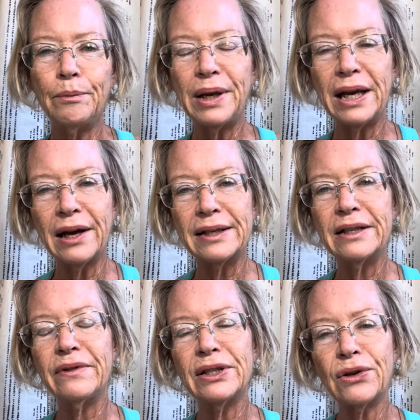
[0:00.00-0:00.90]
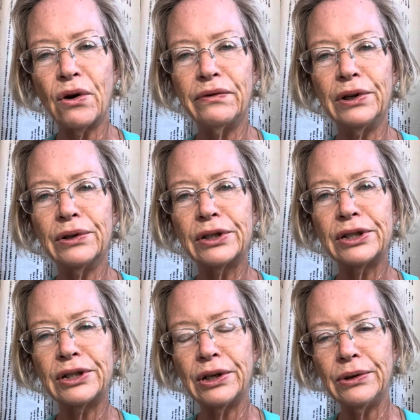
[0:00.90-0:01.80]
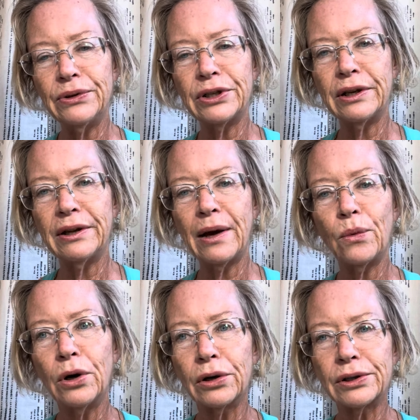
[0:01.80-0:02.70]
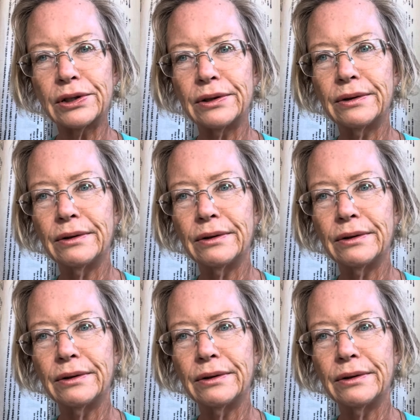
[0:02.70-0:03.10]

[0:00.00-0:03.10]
because of this overlooked solution that works.